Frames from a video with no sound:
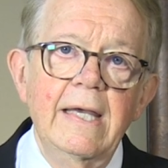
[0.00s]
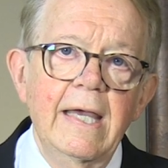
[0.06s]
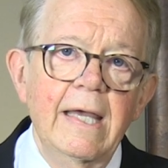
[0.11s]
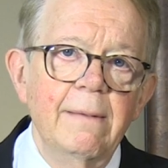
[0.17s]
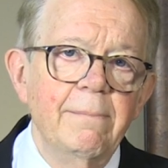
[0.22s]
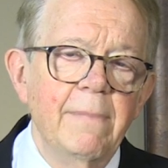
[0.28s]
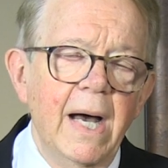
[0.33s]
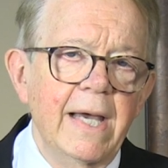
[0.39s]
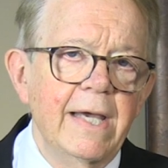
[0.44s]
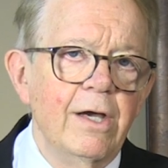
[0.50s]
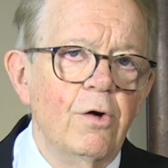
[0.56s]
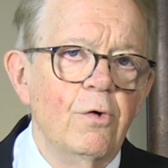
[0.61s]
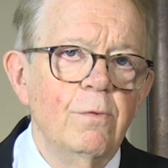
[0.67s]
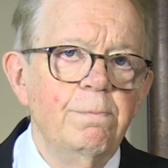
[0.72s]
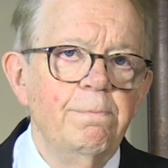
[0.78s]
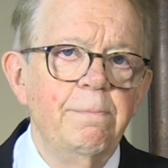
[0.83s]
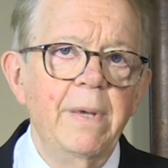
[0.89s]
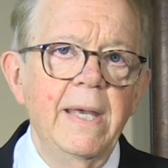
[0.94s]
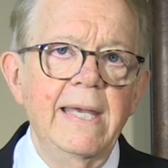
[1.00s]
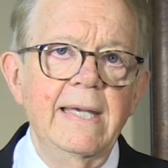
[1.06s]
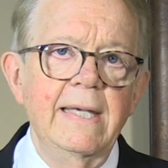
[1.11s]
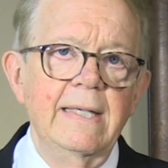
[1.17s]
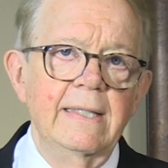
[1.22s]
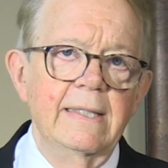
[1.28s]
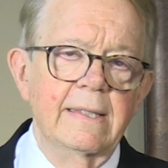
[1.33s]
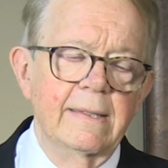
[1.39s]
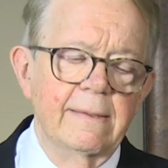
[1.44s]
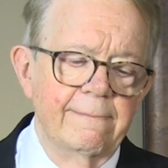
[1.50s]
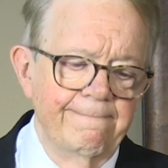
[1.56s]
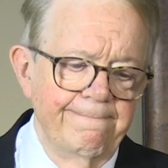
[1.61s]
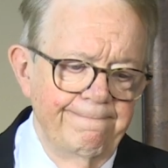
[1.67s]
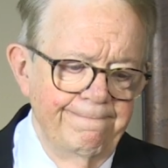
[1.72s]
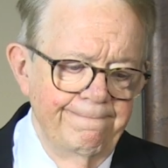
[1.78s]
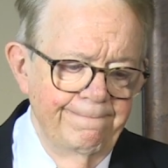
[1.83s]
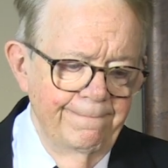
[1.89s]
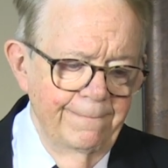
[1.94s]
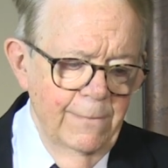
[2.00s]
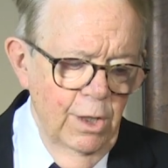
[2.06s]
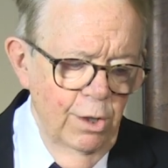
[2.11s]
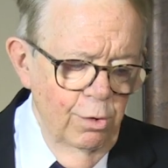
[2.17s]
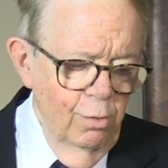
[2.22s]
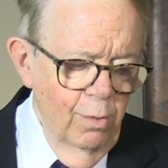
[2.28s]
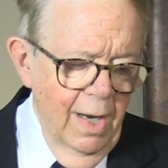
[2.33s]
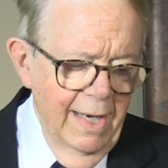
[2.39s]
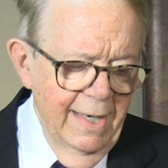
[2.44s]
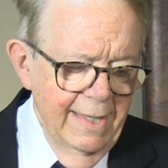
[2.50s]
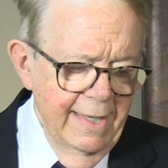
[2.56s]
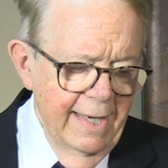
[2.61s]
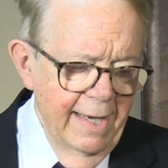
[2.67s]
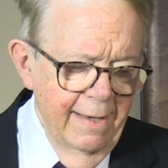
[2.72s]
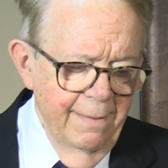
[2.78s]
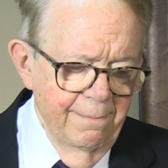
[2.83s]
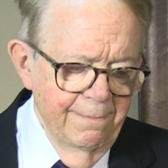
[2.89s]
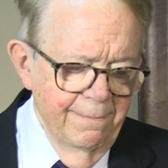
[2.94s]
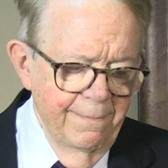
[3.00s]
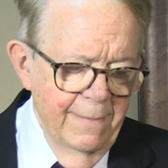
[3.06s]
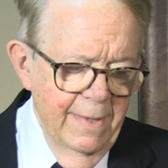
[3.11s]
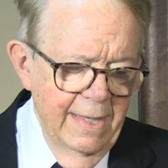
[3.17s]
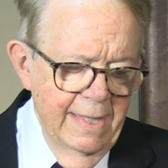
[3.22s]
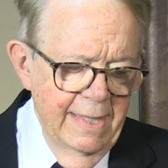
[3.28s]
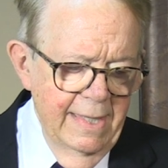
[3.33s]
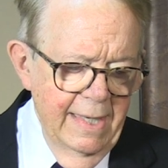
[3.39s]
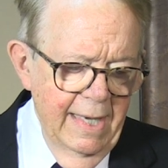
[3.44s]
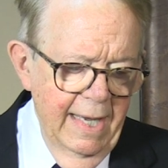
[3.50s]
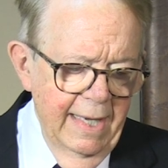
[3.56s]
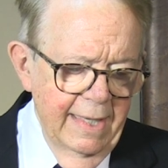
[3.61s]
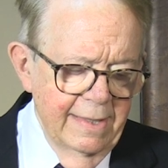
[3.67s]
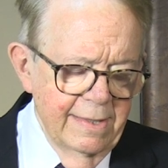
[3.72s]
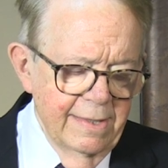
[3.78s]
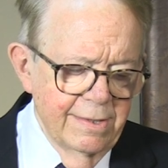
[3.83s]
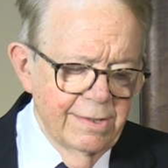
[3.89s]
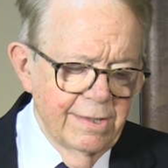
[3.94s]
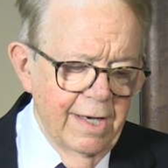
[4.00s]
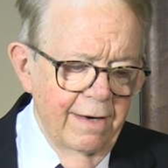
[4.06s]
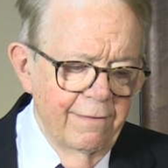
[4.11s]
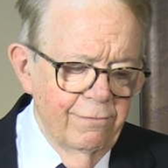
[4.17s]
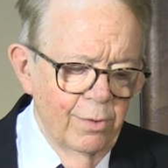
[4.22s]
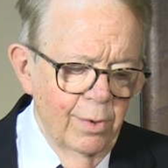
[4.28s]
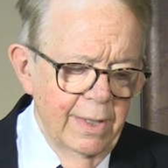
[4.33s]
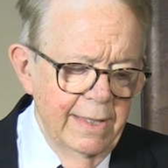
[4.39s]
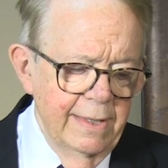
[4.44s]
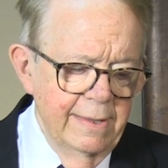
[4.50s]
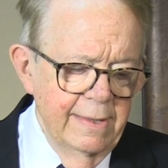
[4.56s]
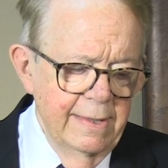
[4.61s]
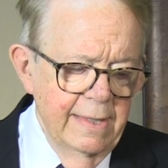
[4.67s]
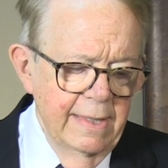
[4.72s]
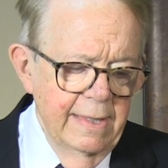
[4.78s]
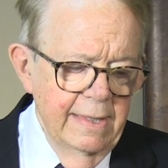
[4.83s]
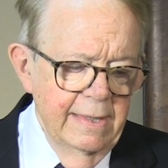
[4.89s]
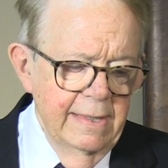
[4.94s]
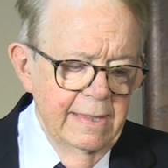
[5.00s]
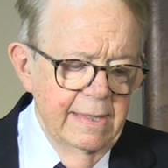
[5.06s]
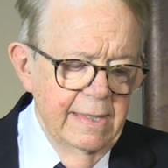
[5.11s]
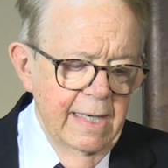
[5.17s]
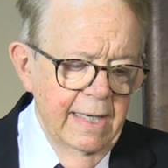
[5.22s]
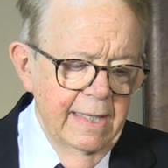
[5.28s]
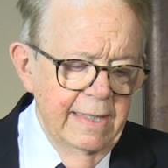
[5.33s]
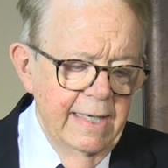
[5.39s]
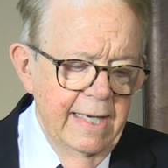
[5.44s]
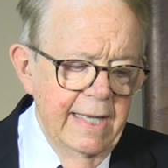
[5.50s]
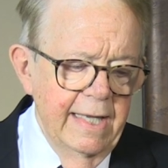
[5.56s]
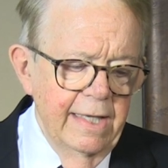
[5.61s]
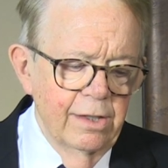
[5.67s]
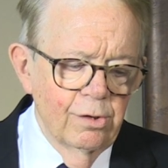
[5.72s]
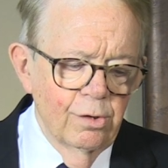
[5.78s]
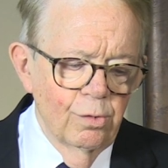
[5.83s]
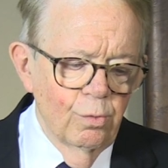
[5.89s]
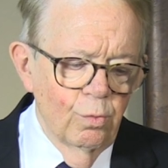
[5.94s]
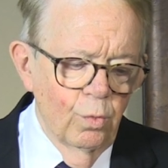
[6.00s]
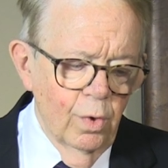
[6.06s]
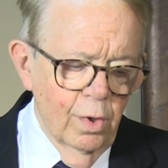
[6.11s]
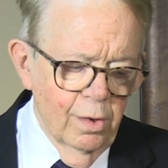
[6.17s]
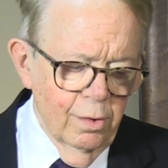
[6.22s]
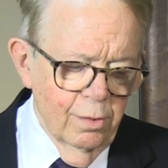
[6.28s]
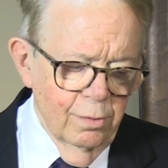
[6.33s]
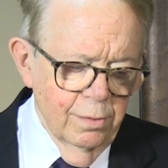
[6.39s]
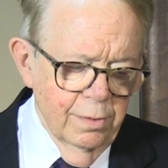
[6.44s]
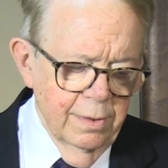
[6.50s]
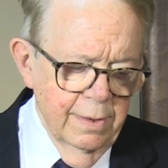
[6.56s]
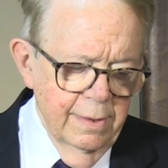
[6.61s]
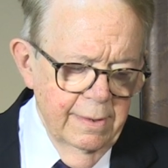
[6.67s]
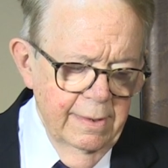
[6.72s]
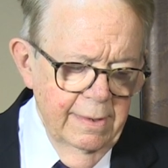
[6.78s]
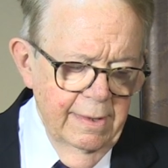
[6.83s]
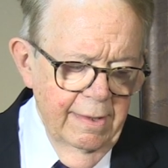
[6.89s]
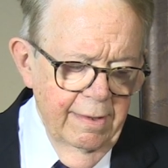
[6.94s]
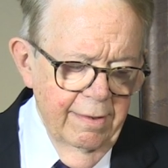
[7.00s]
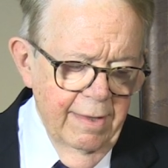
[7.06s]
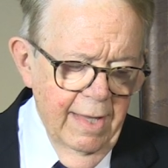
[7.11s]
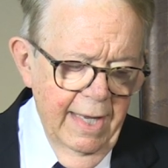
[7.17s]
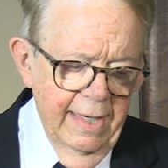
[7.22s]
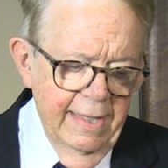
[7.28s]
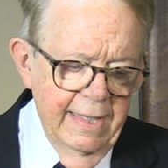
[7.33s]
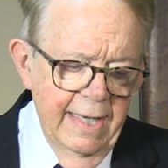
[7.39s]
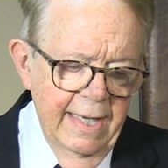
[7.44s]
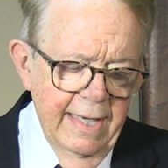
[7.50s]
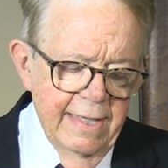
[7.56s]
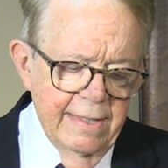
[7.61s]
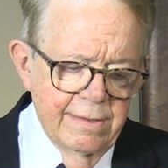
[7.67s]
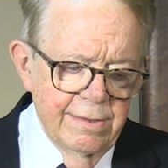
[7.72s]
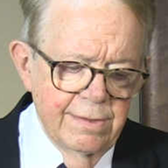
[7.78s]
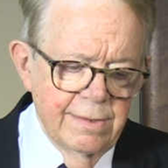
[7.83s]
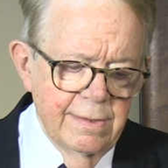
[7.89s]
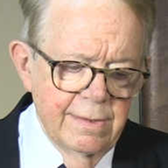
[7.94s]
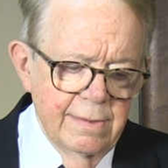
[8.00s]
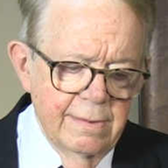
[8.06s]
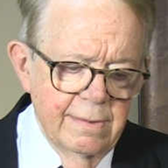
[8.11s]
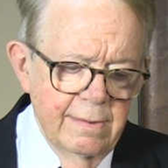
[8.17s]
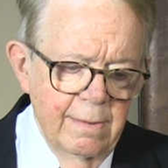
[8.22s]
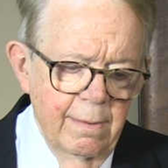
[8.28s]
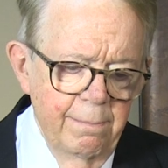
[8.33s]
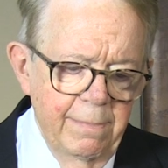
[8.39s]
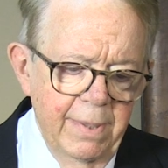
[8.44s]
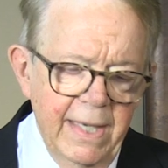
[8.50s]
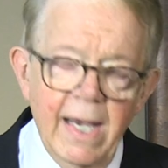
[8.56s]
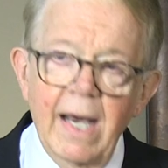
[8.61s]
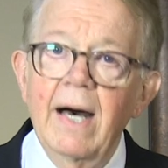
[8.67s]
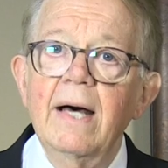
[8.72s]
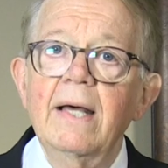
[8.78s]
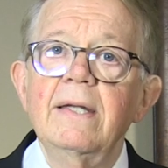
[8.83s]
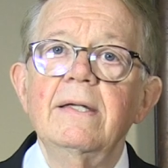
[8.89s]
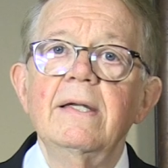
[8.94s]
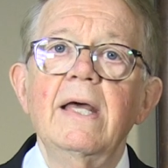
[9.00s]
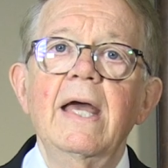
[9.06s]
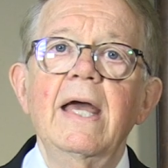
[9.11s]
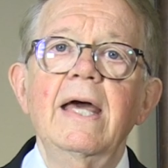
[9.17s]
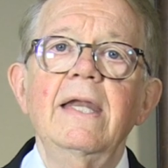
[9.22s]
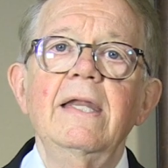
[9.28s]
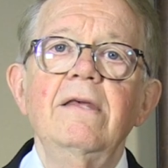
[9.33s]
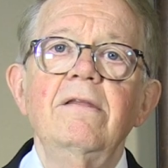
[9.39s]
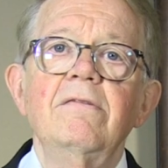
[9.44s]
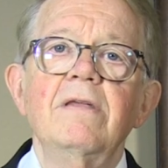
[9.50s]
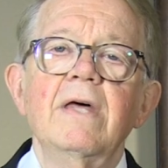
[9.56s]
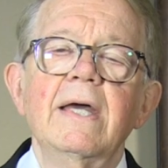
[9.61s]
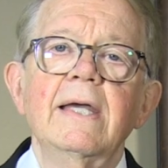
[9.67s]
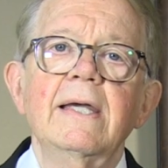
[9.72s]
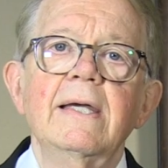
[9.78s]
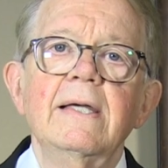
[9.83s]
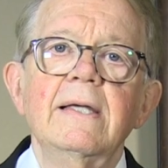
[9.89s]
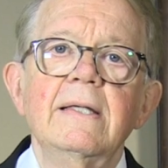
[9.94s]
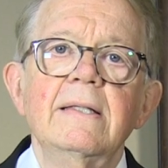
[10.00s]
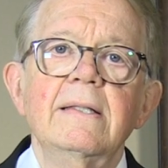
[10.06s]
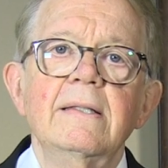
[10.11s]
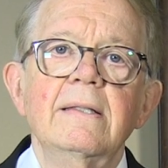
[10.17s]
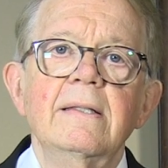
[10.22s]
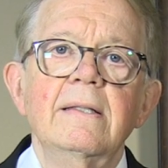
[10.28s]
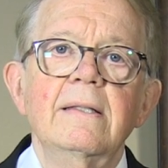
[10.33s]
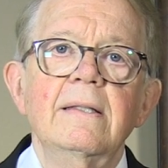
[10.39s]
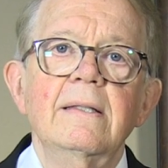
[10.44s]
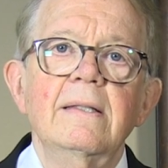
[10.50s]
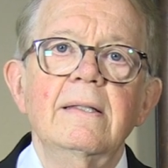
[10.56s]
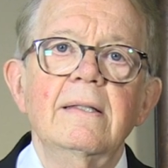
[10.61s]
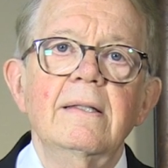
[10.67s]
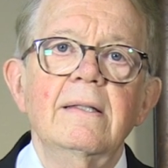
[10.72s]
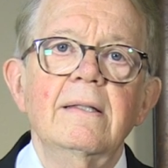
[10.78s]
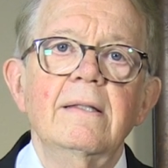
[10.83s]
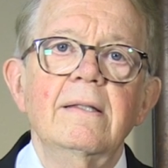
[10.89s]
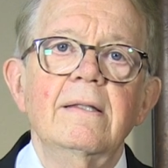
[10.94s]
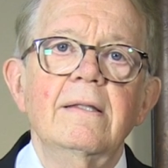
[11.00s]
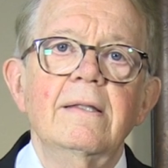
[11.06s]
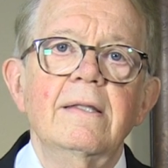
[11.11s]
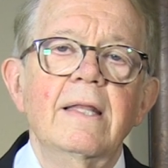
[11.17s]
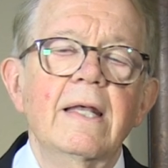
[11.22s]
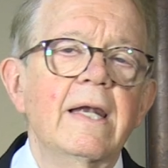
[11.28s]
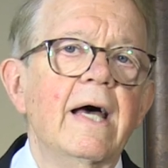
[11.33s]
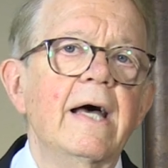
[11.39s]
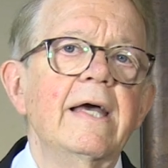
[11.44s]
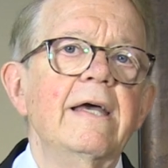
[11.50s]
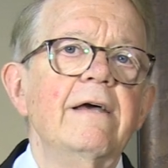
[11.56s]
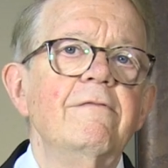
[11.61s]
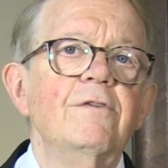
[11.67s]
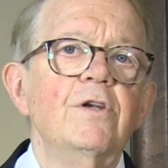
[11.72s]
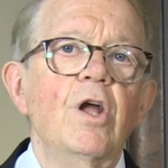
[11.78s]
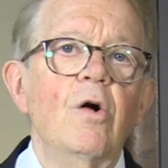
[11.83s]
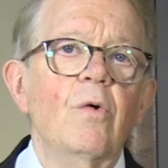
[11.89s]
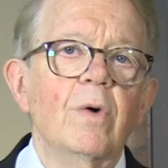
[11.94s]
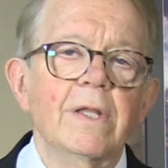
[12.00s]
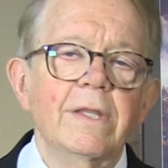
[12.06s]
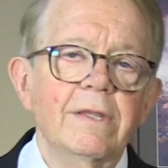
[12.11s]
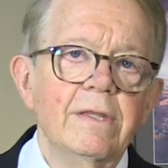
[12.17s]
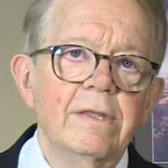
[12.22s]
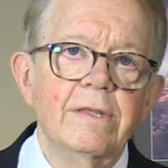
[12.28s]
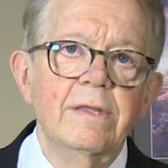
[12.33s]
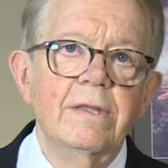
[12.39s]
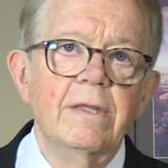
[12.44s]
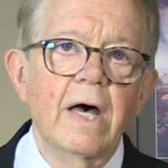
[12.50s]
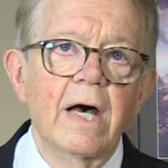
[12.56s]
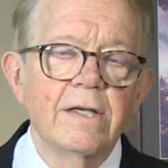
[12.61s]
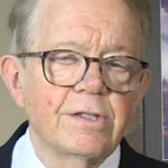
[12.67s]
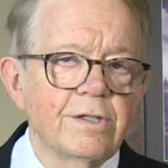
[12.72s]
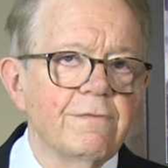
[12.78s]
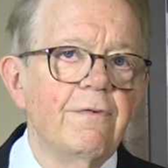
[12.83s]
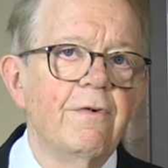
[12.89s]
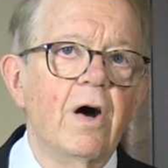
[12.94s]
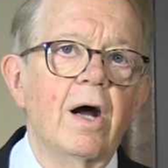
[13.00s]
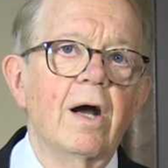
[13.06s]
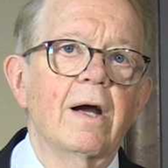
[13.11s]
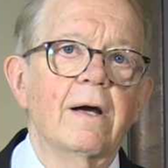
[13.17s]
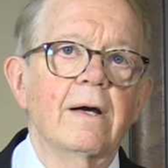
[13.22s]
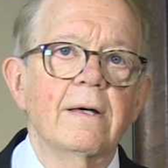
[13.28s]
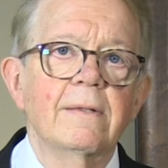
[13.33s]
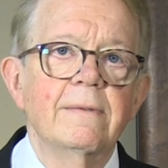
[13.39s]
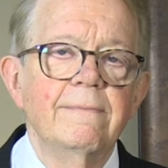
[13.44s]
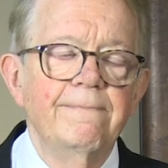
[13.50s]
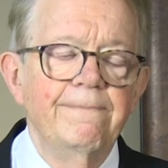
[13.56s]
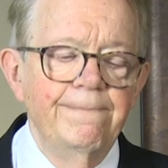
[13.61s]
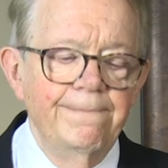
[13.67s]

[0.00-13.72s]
in my own being, who I am, and discovering an inner world that is beyond anything that I have known thus far.